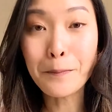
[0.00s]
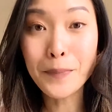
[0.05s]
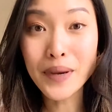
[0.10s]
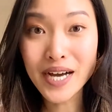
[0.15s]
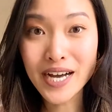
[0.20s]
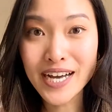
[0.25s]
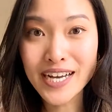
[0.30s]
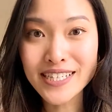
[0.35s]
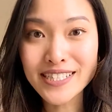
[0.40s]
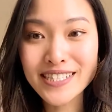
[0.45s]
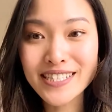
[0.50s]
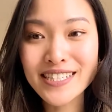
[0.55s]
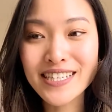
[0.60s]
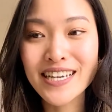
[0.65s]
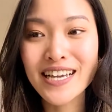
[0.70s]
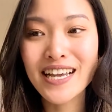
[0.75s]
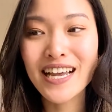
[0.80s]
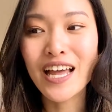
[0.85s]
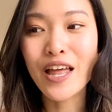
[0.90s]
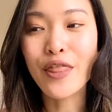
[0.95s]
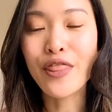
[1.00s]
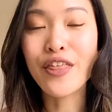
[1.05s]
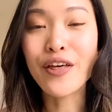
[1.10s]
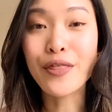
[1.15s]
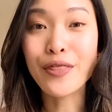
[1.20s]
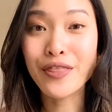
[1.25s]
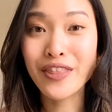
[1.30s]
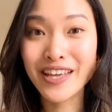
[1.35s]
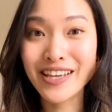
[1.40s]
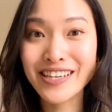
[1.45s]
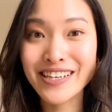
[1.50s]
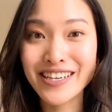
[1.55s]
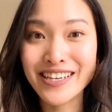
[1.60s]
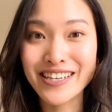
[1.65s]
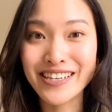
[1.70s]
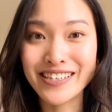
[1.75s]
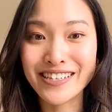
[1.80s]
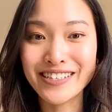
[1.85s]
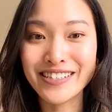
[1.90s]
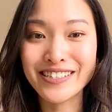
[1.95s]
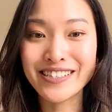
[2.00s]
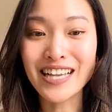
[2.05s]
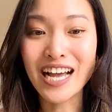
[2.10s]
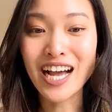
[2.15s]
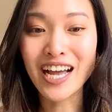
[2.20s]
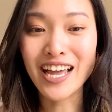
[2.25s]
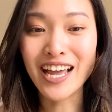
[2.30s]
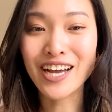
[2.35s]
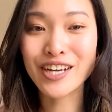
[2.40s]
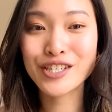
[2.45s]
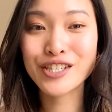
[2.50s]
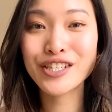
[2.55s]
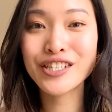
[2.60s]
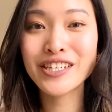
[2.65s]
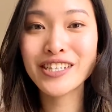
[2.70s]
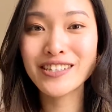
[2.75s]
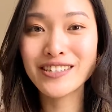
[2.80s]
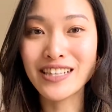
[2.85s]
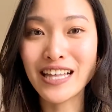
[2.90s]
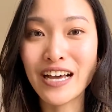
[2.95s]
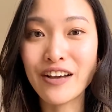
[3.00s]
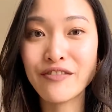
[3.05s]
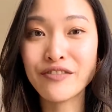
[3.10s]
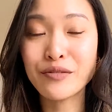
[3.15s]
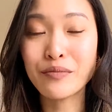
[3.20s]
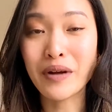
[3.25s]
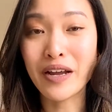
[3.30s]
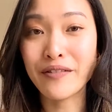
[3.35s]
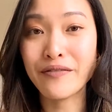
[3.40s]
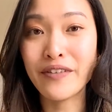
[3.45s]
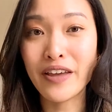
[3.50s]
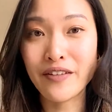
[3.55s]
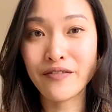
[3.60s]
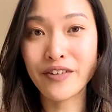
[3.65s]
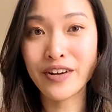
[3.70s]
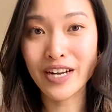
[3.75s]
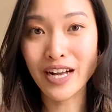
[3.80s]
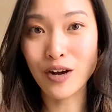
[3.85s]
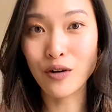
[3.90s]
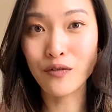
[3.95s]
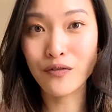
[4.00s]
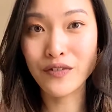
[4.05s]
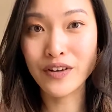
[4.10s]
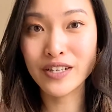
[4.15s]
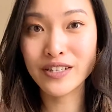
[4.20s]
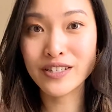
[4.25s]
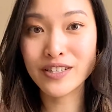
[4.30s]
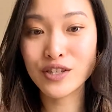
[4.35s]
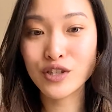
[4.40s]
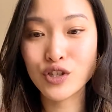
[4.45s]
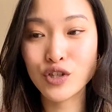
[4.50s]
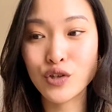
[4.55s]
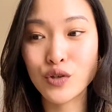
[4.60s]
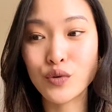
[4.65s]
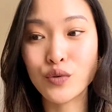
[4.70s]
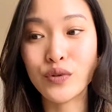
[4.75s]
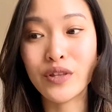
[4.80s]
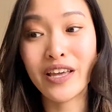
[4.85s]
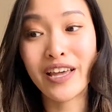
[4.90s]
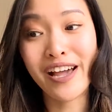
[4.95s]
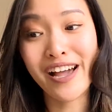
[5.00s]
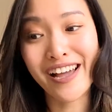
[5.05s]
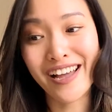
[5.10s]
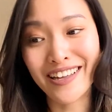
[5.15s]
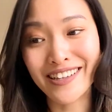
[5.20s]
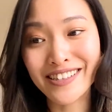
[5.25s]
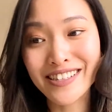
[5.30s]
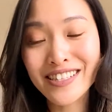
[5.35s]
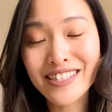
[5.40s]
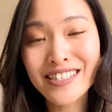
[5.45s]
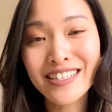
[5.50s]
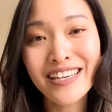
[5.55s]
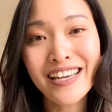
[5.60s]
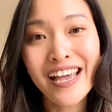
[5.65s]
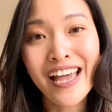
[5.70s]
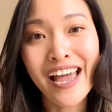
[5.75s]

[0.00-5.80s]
But the thing is, I actually left my favorite outfits to the end,